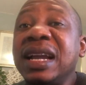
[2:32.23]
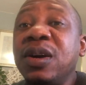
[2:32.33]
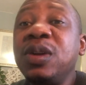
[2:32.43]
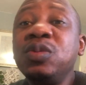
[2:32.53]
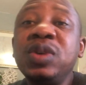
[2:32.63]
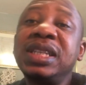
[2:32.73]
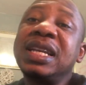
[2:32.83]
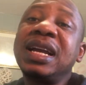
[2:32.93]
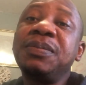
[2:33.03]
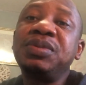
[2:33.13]
Always
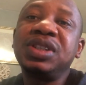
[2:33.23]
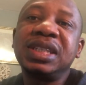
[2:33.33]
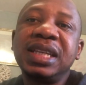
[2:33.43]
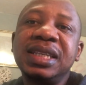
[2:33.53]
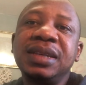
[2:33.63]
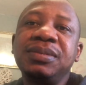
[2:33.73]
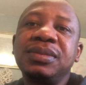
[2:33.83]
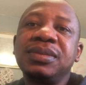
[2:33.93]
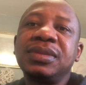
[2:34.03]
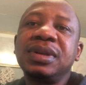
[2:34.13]
appreciate him
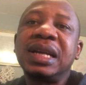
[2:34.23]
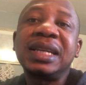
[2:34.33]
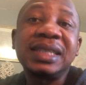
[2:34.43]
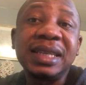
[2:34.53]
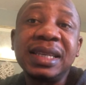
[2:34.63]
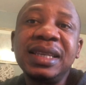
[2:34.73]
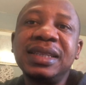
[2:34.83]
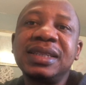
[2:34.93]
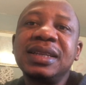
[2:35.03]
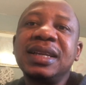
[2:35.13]
as he
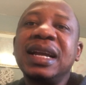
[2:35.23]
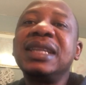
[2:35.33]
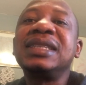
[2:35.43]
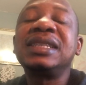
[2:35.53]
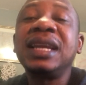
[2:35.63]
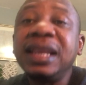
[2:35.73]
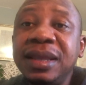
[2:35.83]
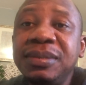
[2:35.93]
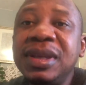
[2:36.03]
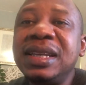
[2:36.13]
is and tell
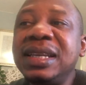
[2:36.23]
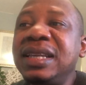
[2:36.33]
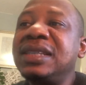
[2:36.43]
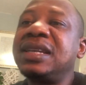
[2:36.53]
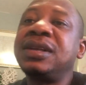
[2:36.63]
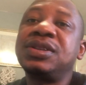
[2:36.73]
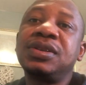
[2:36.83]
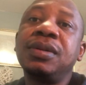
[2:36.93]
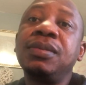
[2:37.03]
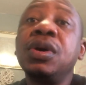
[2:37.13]
him he is
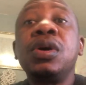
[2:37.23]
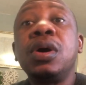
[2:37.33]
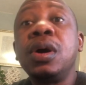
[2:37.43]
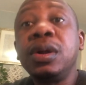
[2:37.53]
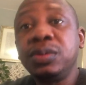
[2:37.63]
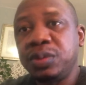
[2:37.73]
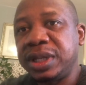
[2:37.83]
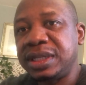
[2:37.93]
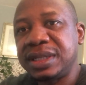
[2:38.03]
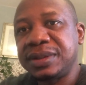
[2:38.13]
handsome
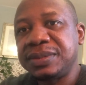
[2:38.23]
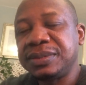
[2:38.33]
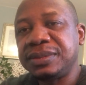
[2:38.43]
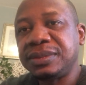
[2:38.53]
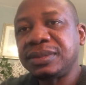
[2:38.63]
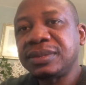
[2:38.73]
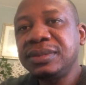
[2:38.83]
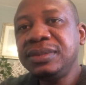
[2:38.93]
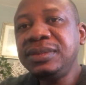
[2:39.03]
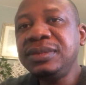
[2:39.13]
always.
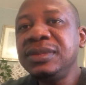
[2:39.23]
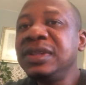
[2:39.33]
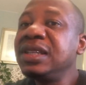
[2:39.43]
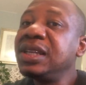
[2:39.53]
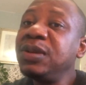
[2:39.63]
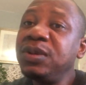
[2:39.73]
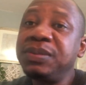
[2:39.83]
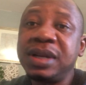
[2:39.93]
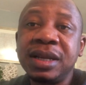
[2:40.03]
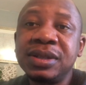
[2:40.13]
He will
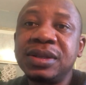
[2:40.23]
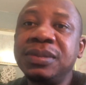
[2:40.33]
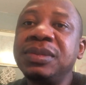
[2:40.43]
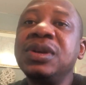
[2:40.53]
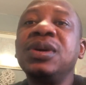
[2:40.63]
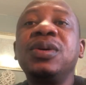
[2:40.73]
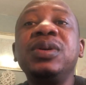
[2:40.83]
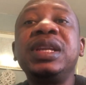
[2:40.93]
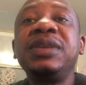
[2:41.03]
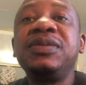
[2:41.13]
be handsome
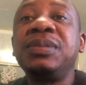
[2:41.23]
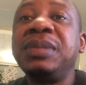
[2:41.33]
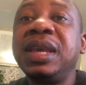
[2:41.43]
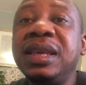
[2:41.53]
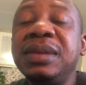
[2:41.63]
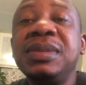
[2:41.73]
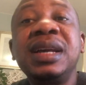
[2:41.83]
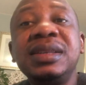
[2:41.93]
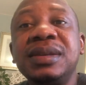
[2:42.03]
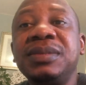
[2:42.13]
only if you make him
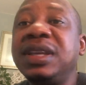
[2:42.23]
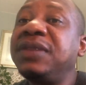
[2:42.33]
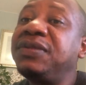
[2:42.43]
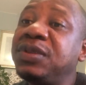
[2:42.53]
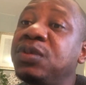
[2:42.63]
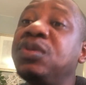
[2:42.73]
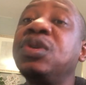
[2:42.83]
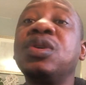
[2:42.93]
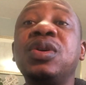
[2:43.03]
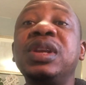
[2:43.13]
handsome, if you
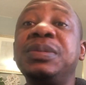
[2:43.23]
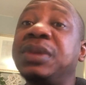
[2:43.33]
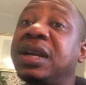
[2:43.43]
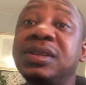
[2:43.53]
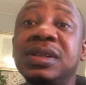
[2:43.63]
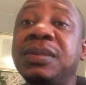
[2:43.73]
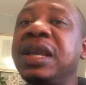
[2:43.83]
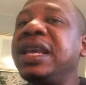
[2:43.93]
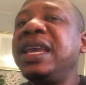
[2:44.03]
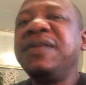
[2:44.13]
call him handsome.
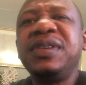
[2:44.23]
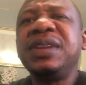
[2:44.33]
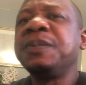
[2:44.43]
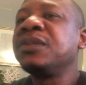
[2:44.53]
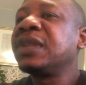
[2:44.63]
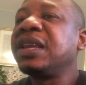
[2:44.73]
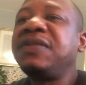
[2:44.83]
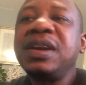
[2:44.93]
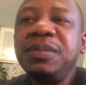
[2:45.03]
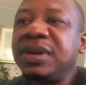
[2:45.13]
Even if
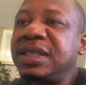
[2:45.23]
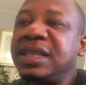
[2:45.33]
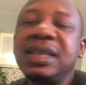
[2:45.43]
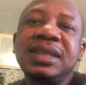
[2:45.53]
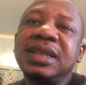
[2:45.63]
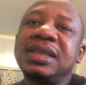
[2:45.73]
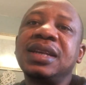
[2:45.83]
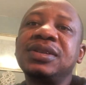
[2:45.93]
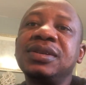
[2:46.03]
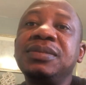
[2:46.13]
everybody says he's
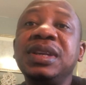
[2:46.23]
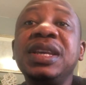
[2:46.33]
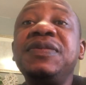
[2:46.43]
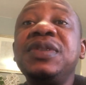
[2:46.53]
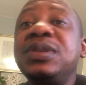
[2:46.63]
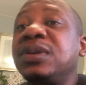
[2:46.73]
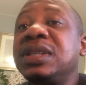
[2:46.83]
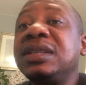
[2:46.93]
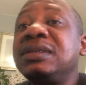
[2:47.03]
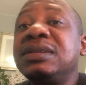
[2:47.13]
handsome, if you
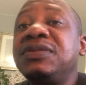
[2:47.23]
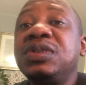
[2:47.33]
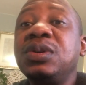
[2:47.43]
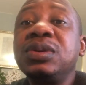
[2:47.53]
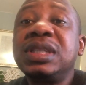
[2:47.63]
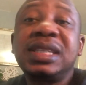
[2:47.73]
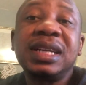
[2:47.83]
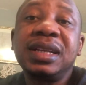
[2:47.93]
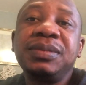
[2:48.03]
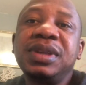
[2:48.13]
don't
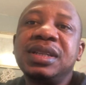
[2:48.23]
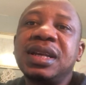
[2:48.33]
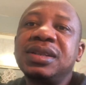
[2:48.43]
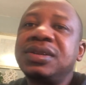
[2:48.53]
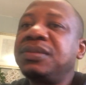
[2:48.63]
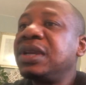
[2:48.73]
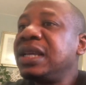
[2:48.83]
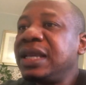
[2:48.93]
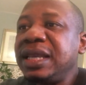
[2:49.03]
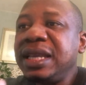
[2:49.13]
tell him he's handsome,
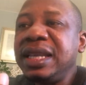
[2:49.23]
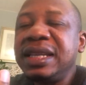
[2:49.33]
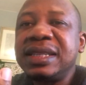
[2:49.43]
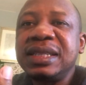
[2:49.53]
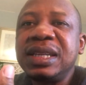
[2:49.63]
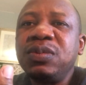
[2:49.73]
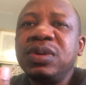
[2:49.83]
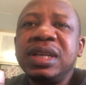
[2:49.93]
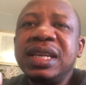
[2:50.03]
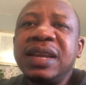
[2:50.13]
he
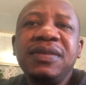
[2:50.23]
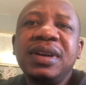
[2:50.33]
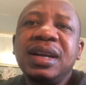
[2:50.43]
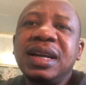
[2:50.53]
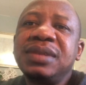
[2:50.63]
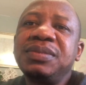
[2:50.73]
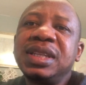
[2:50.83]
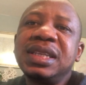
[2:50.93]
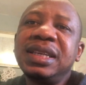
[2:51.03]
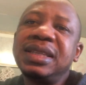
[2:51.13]
will never
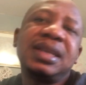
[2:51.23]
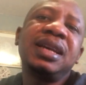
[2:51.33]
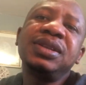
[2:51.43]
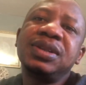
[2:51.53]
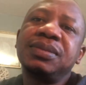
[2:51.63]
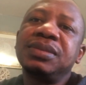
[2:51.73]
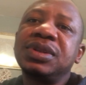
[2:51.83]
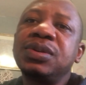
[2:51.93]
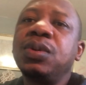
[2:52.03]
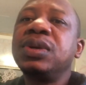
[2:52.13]
admit he is handsome.
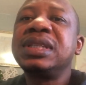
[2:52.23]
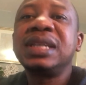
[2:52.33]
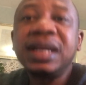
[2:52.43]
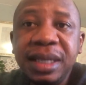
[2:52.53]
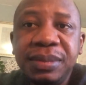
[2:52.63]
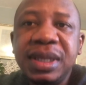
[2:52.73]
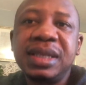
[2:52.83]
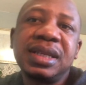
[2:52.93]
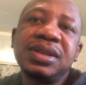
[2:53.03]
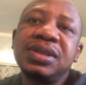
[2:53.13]
So tell him
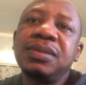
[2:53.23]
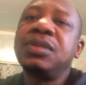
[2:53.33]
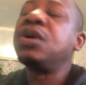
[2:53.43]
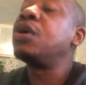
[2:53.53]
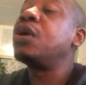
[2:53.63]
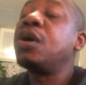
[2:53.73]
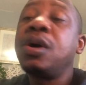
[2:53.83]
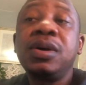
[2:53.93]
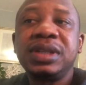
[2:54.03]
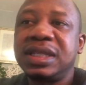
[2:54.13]
he's handsome
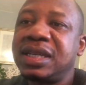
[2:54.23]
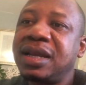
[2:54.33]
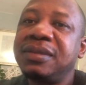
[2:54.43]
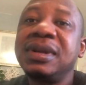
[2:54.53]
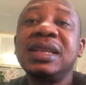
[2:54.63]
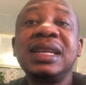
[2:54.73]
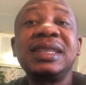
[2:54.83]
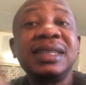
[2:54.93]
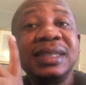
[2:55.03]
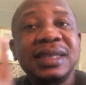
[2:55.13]
all the time.
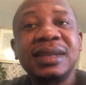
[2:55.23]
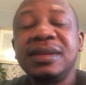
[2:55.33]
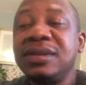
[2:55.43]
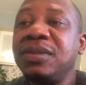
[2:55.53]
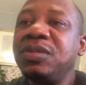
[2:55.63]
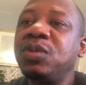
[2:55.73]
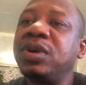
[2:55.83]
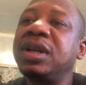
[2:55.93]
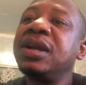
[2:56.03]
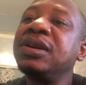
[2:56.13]
That is number one.